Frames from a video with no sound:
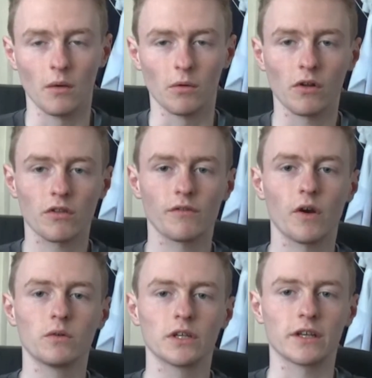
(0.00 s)
Were lots of
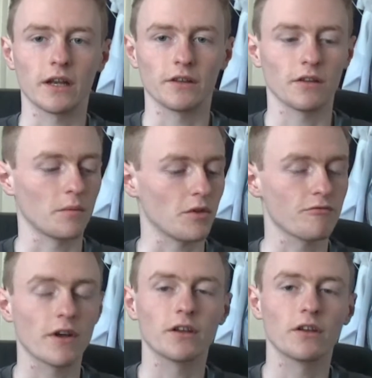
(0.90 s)
older Teletubbies
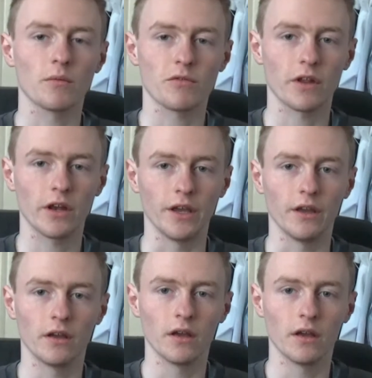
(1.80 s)
rendered obsolete